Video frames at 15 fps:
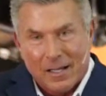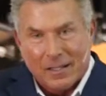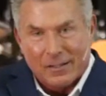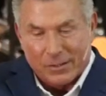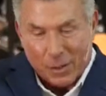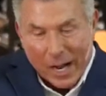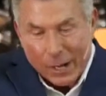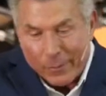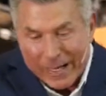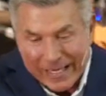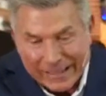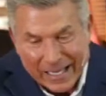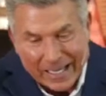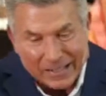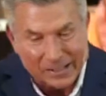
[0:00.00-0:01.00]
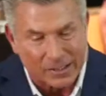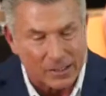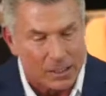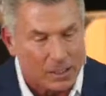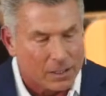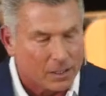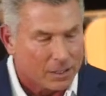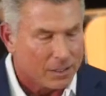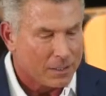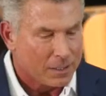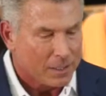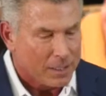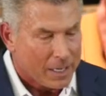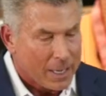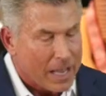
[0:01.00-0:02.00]
So I read this.
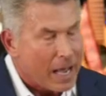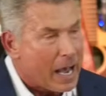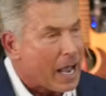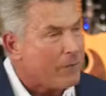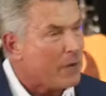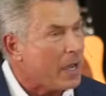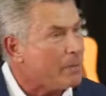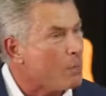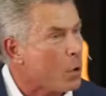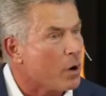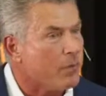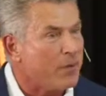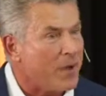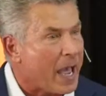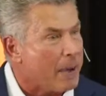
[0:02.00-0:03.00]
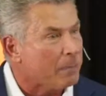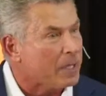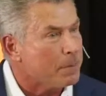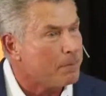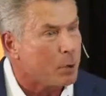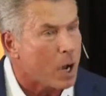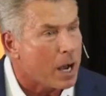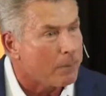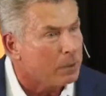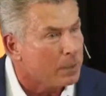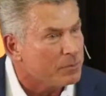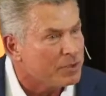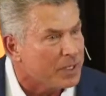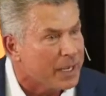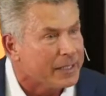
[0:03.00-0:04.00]
I've had more family
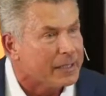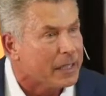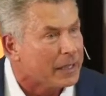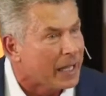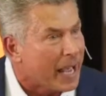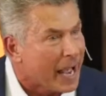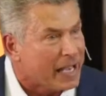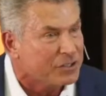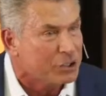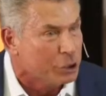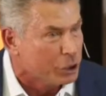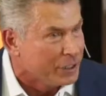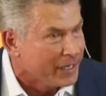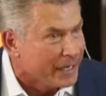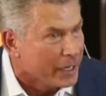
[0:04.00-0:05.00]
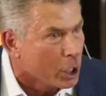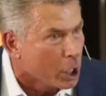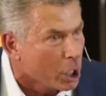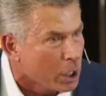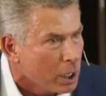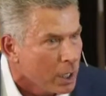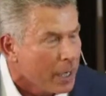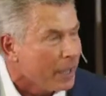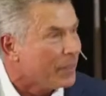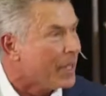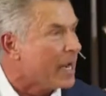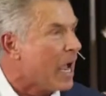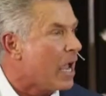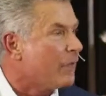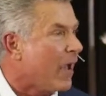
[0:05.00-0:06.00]
problems in the last year
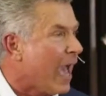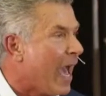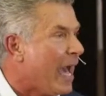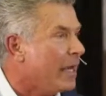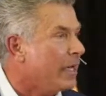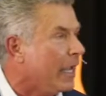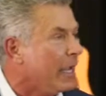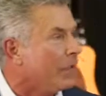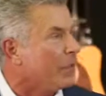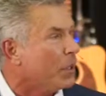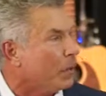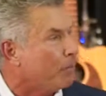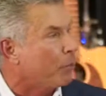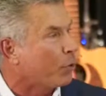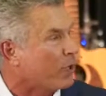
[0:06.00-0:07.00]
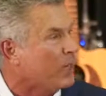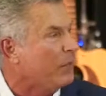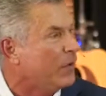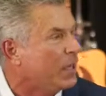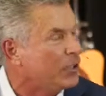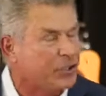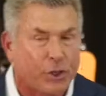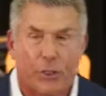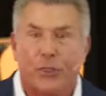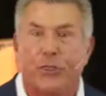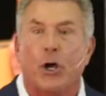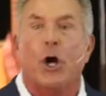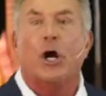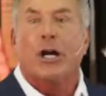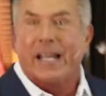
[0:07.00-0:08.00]
than I've had in the previous
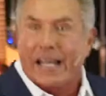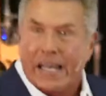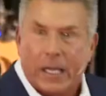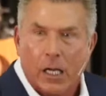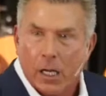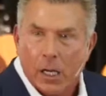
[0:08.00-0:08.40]
30.